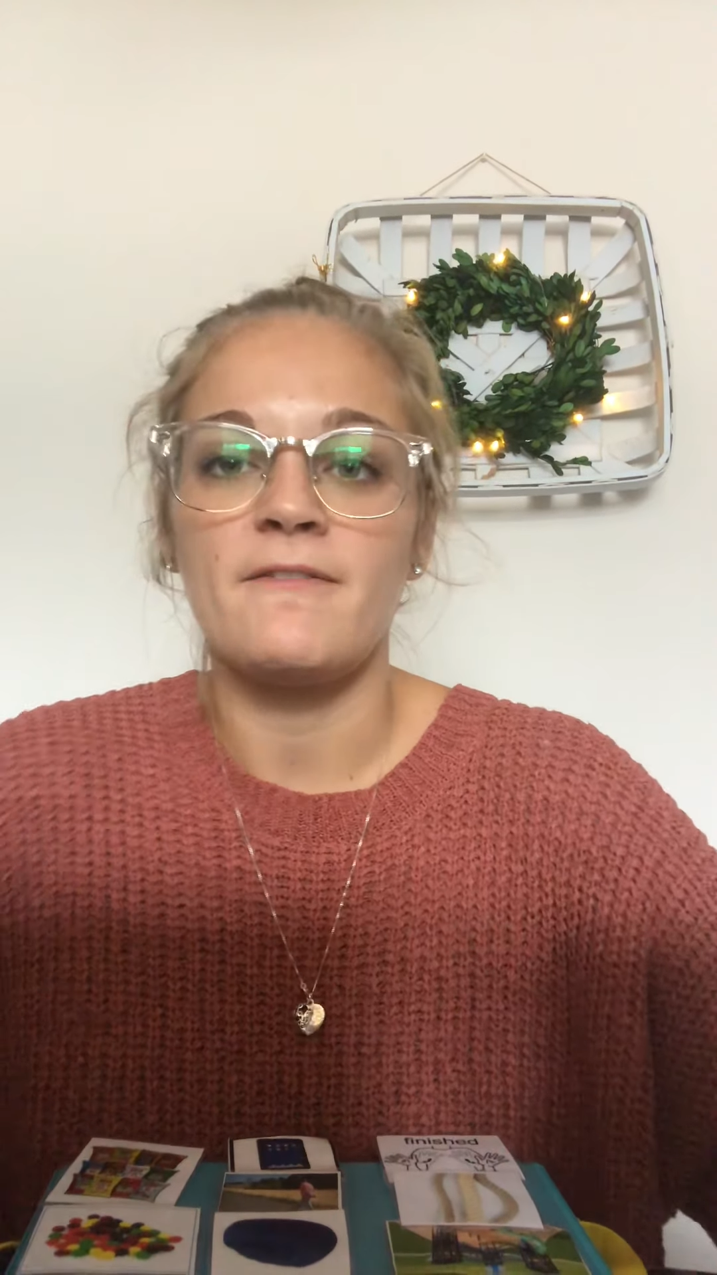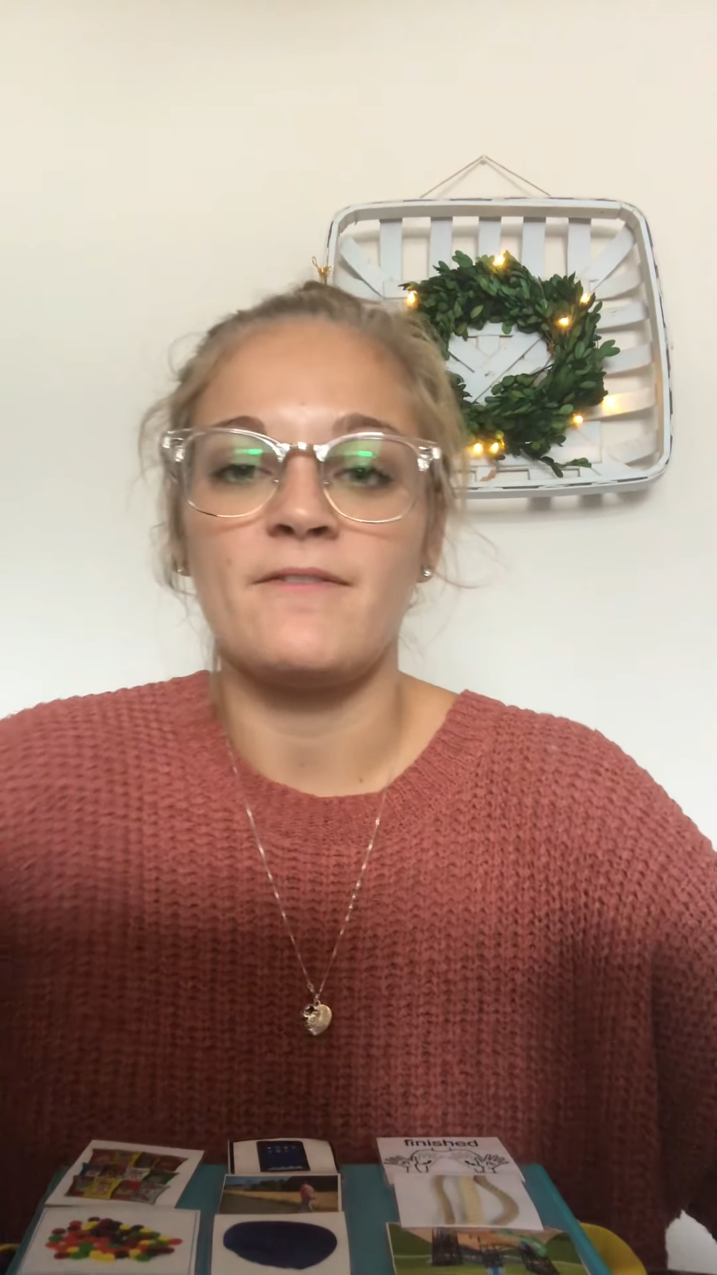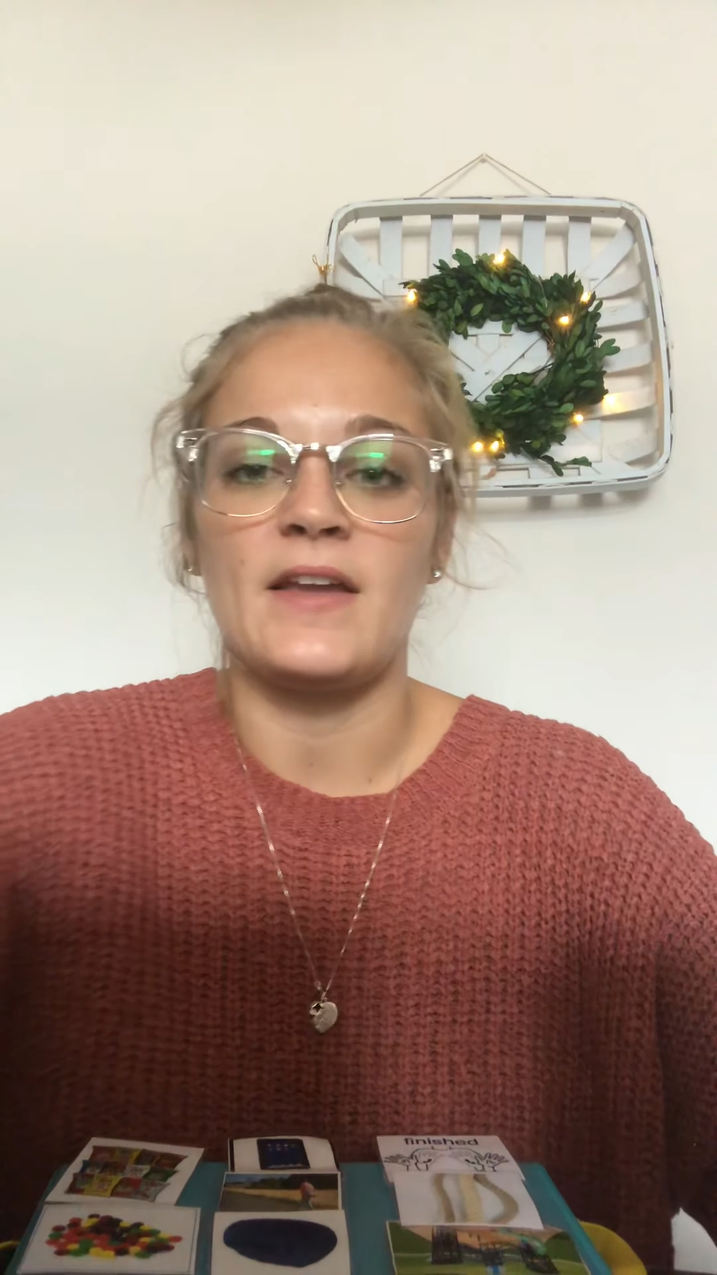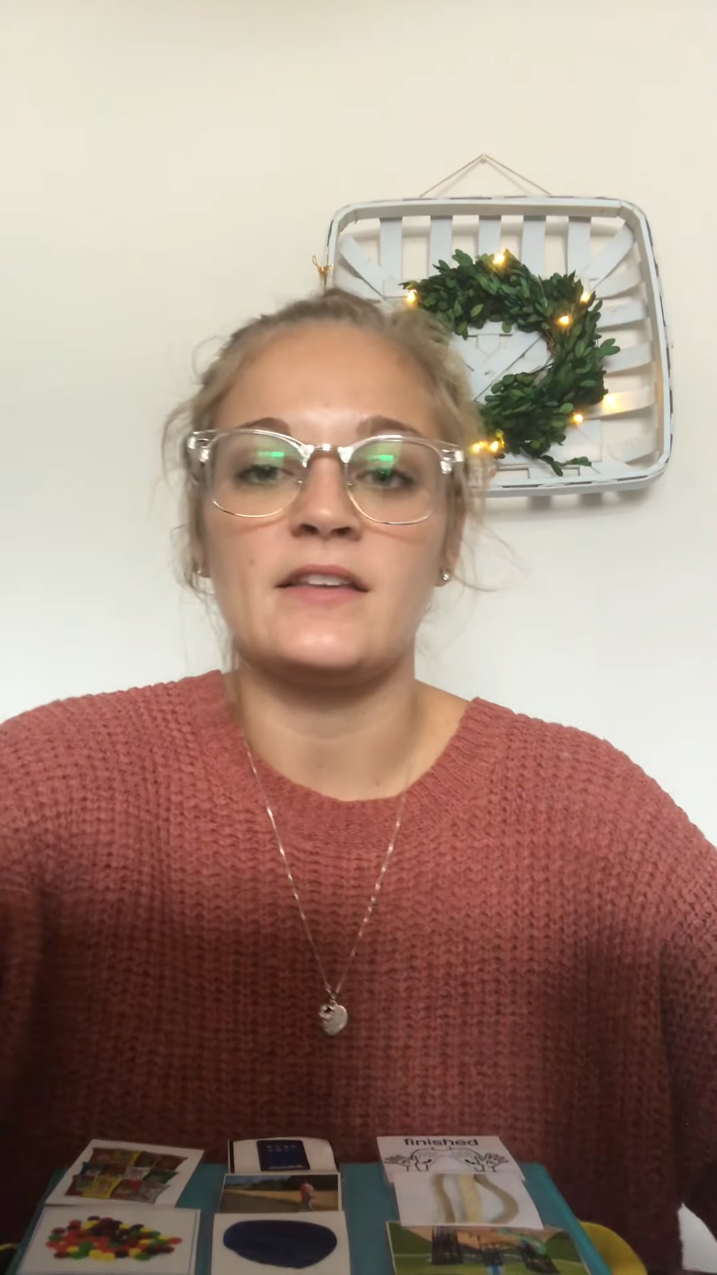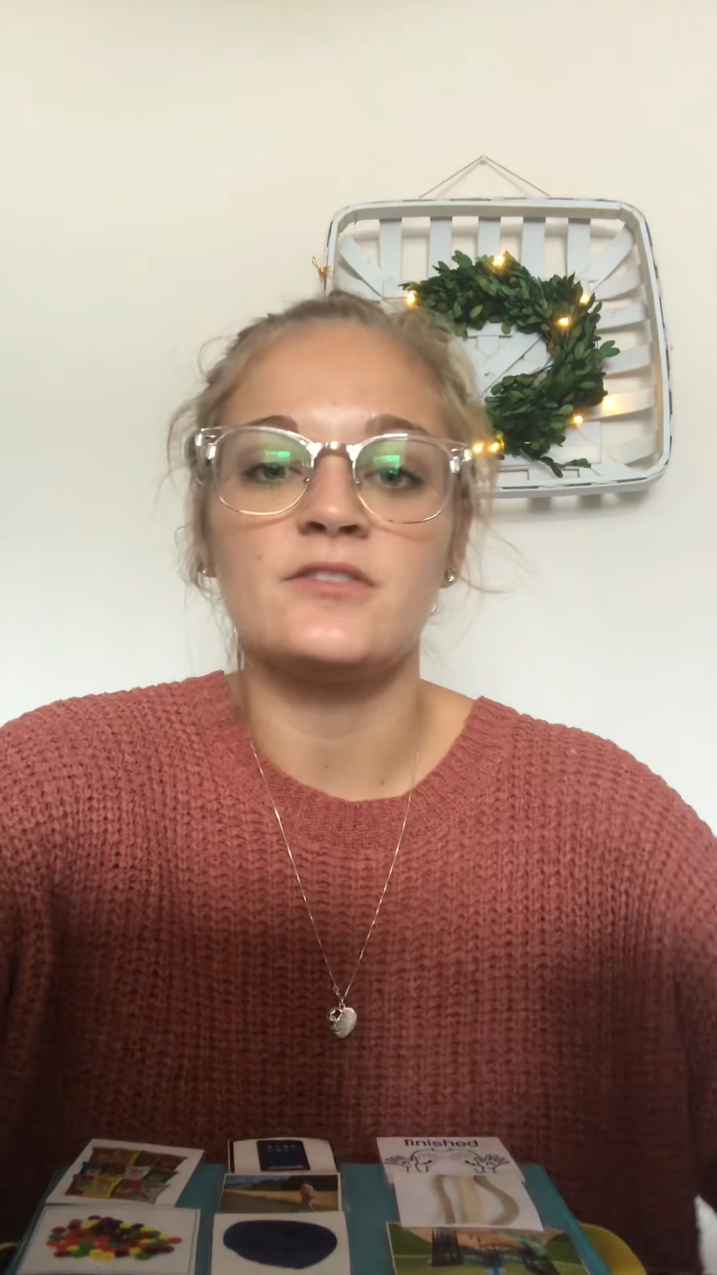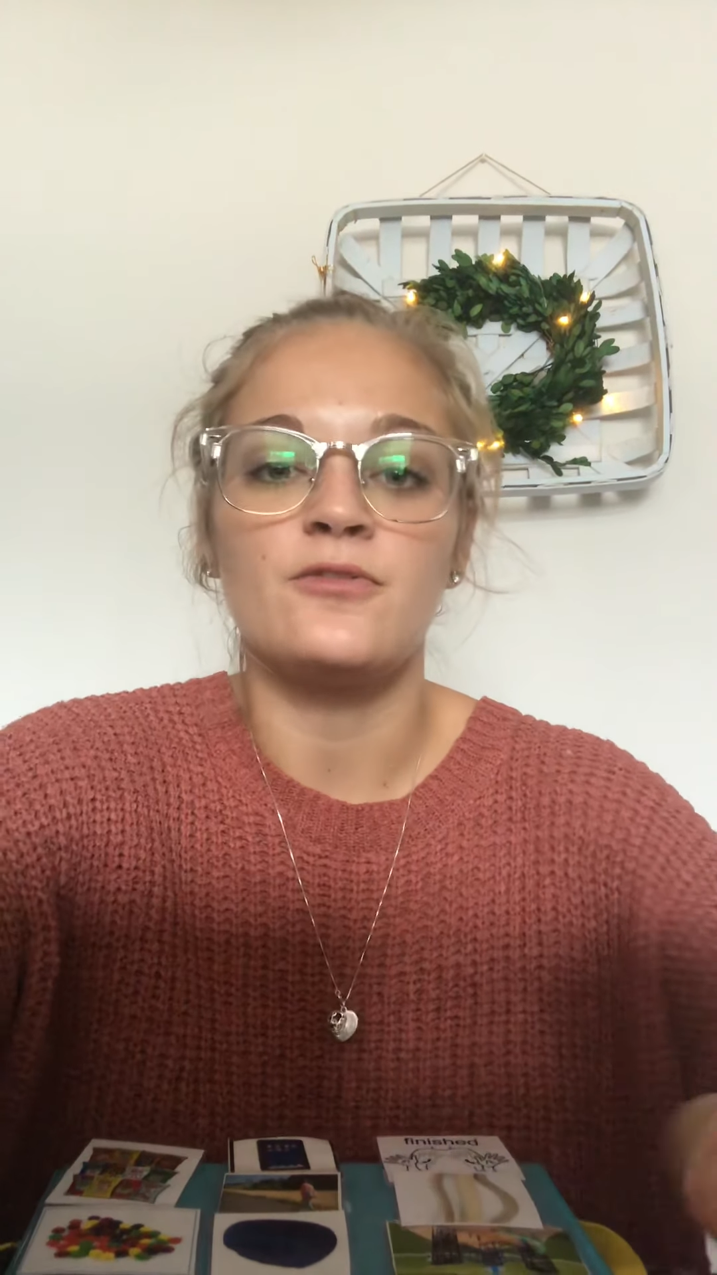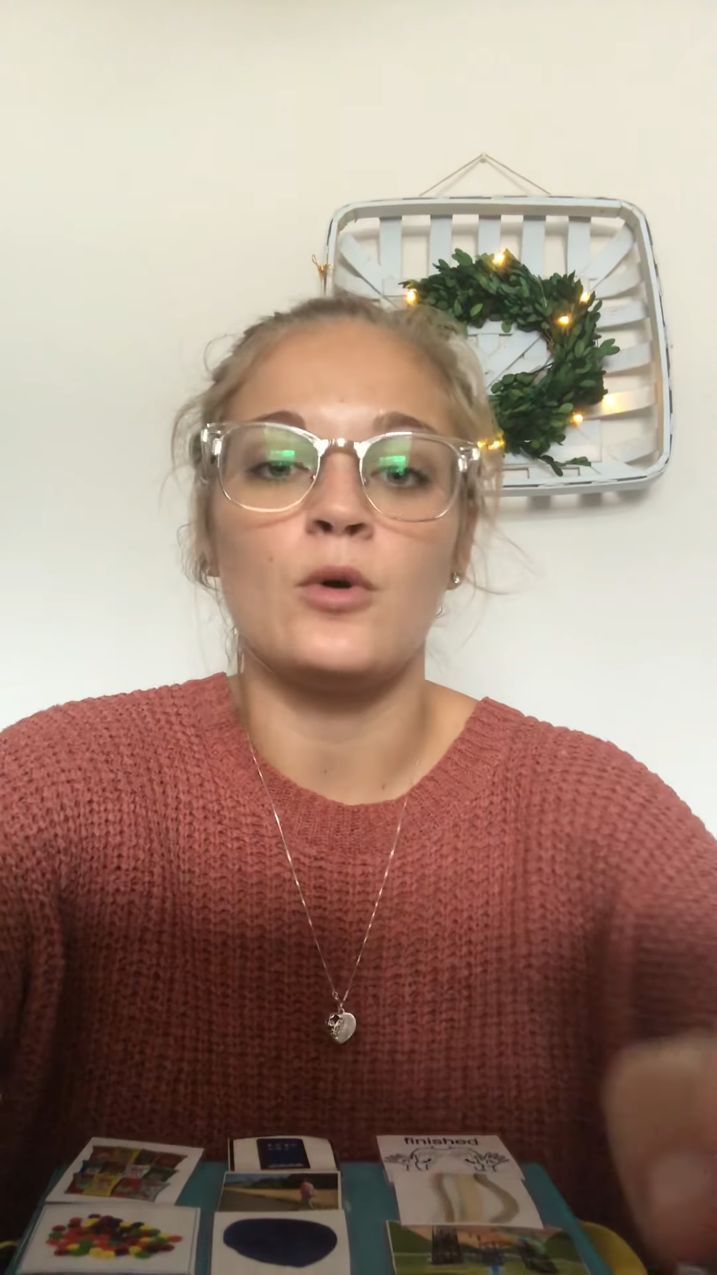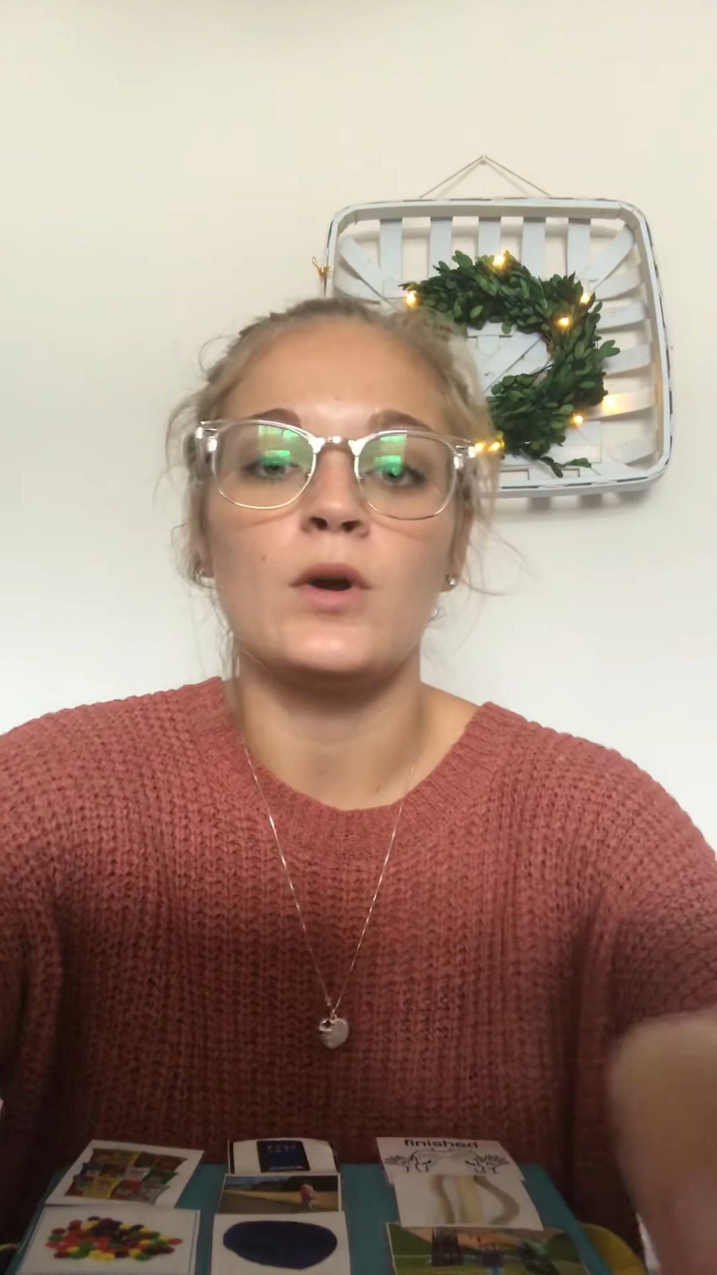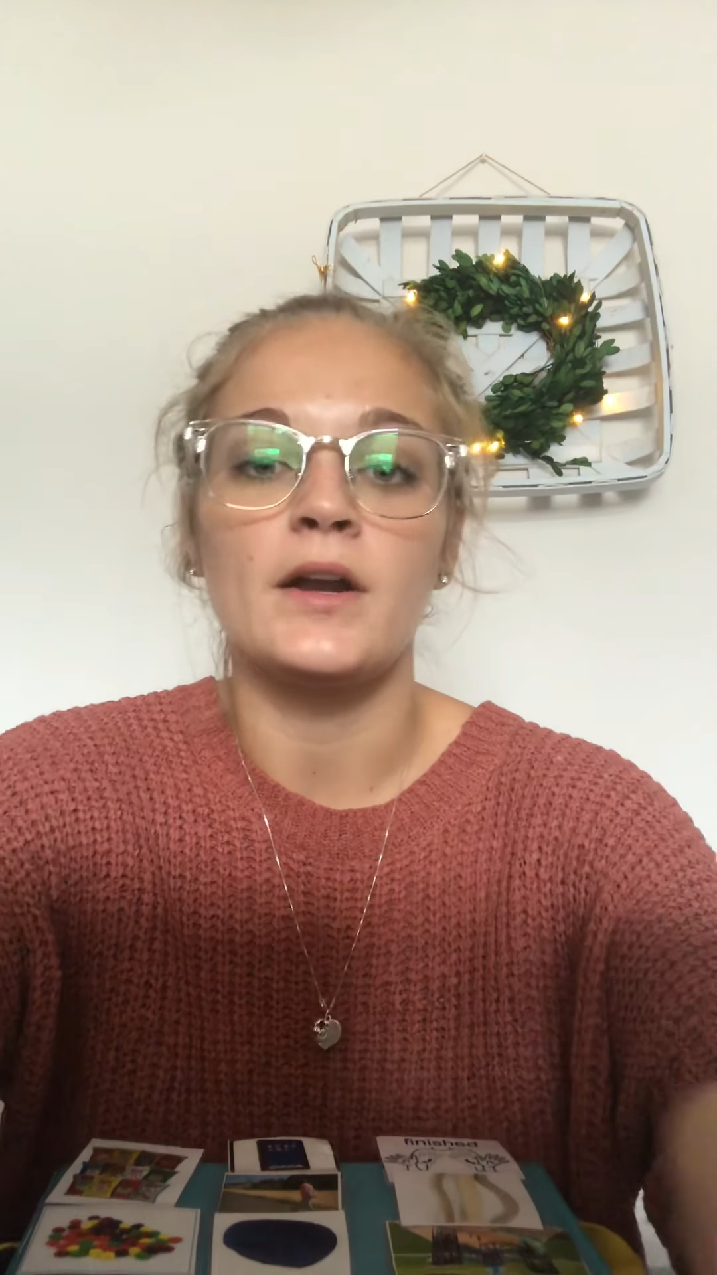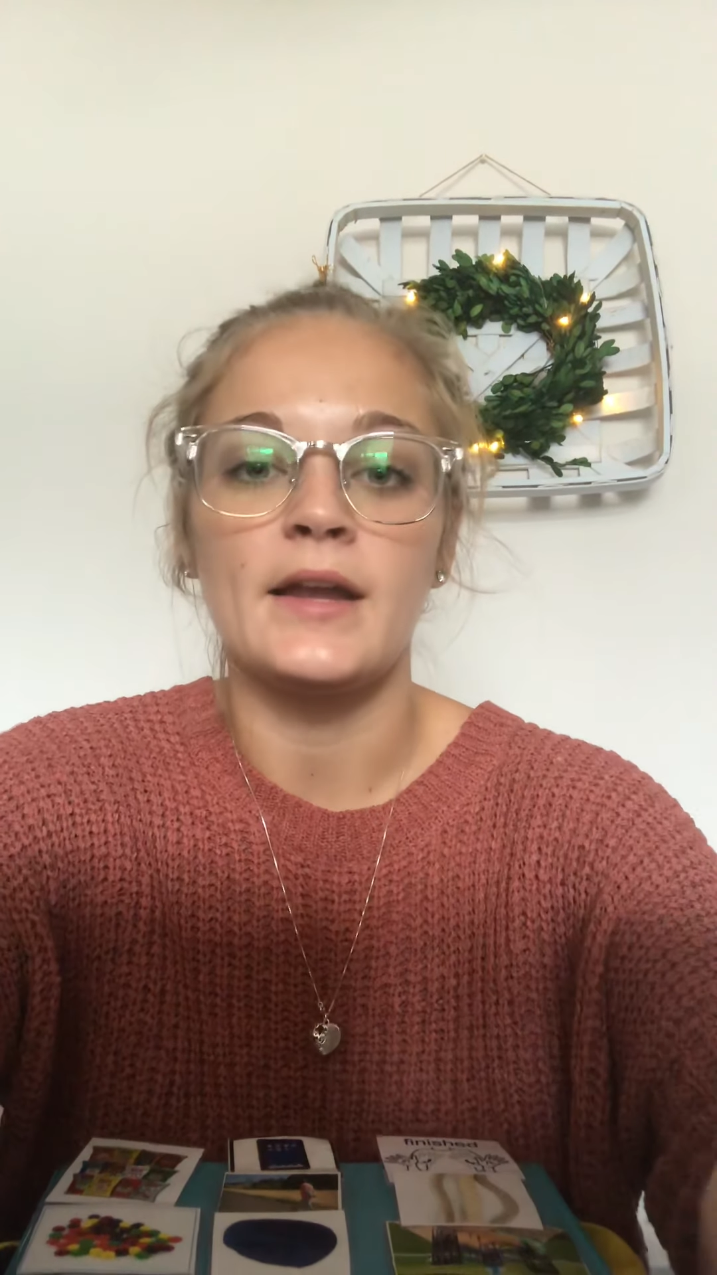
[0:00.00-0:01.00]
Phase
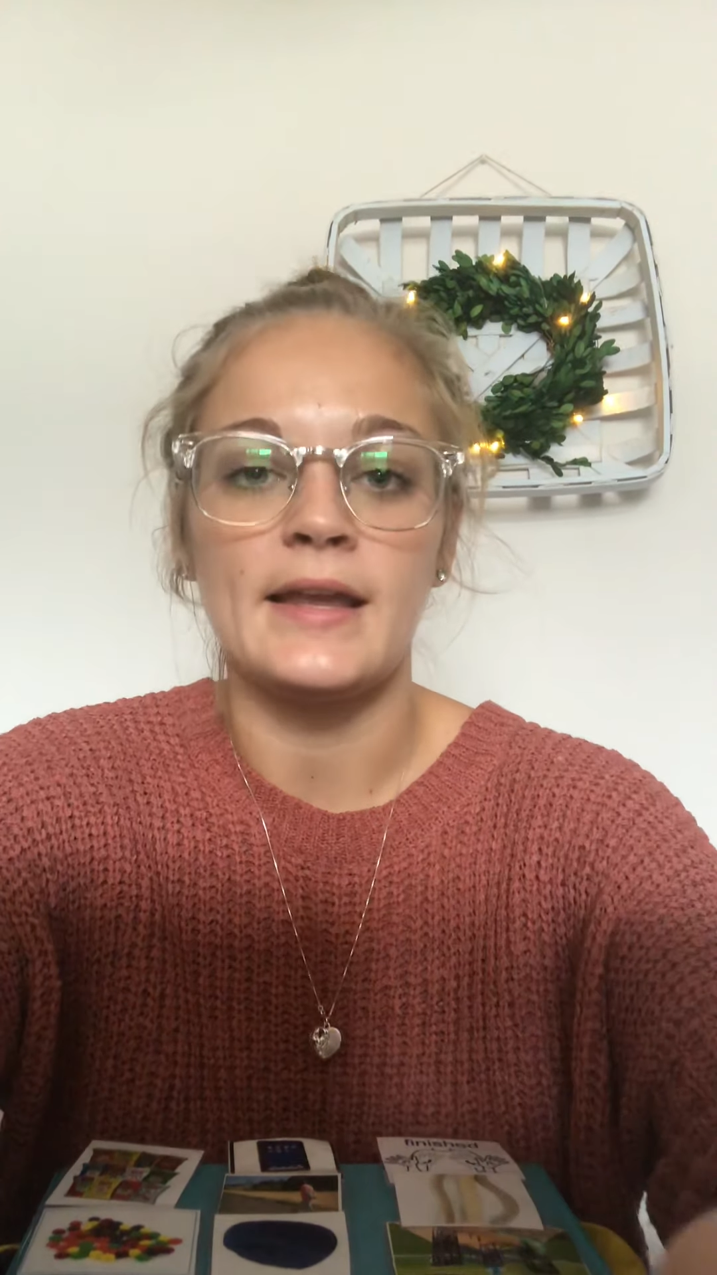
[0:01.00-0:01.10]
4